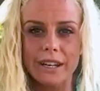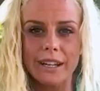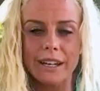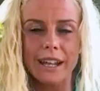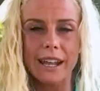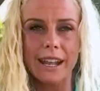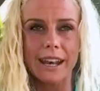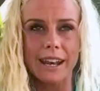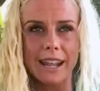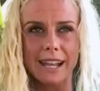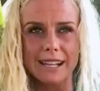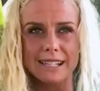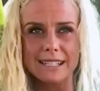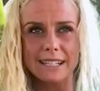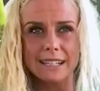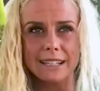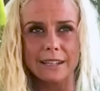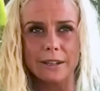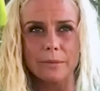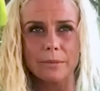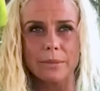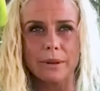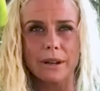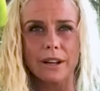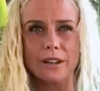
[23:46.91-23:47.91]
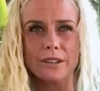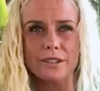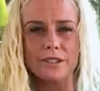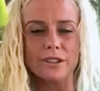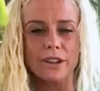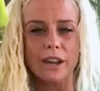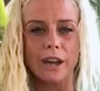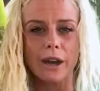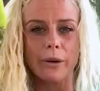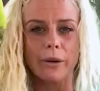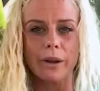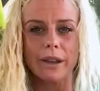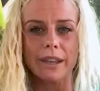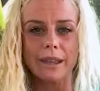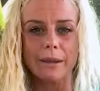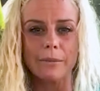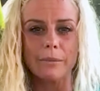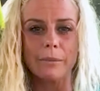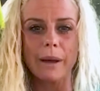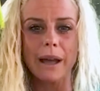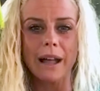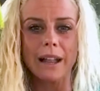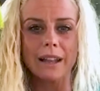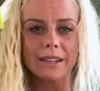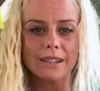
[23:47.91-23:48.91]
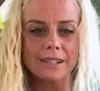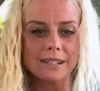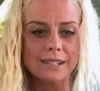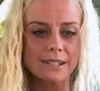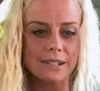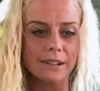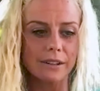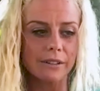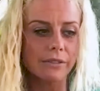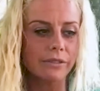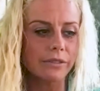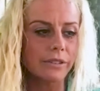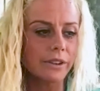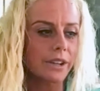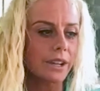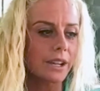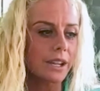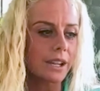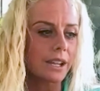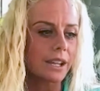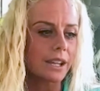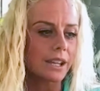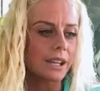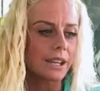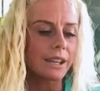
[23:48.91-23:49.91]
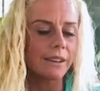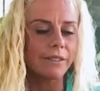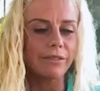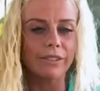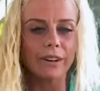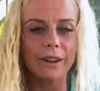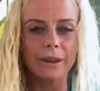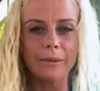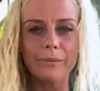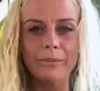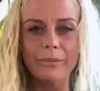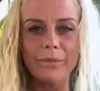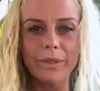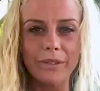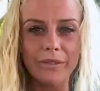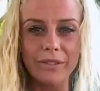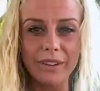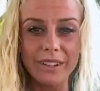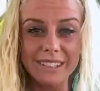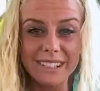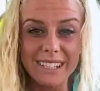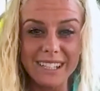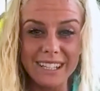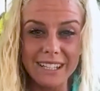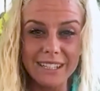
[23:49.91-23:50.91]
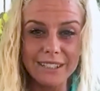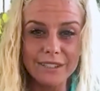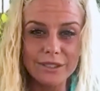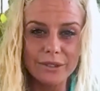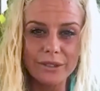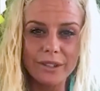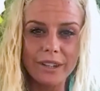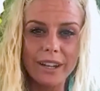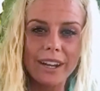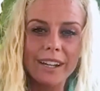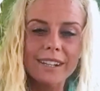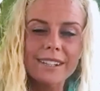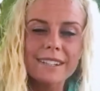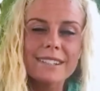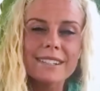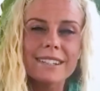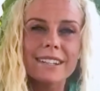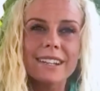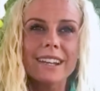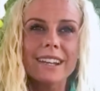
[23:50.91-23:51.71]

and that's a little bit also how I can balance of if I'm fatigued or not.